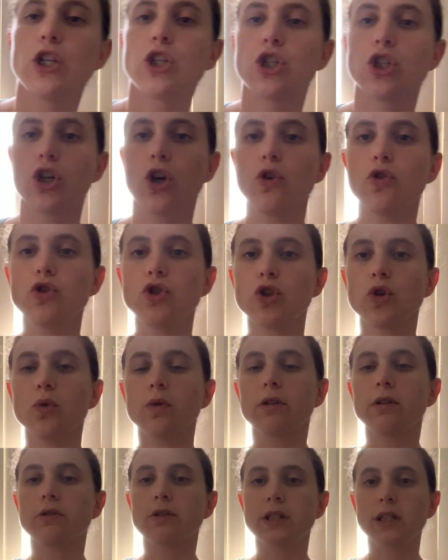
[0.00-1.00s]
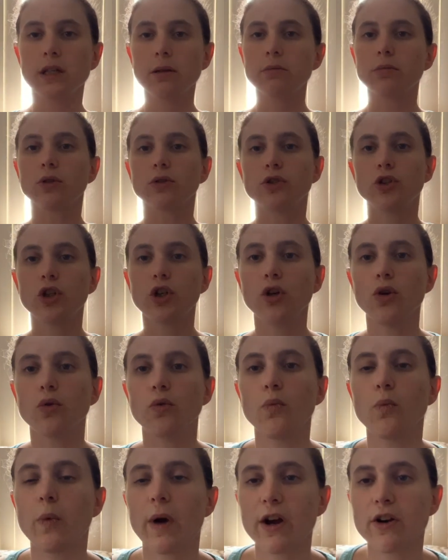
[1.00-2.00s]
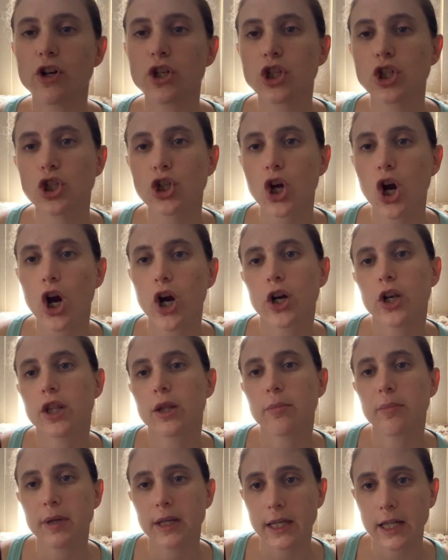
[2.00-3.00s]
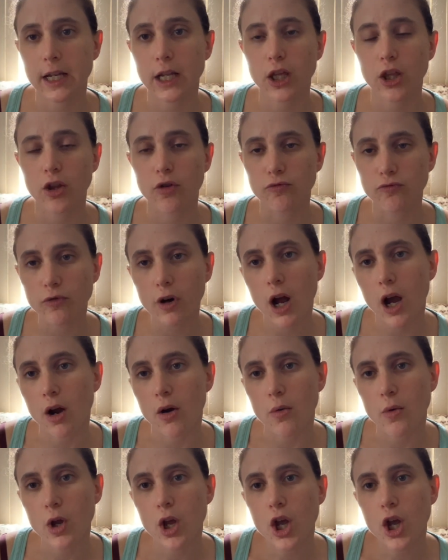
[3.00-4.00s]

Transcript: shows you a little symbol too, where to start in the beginning of the row.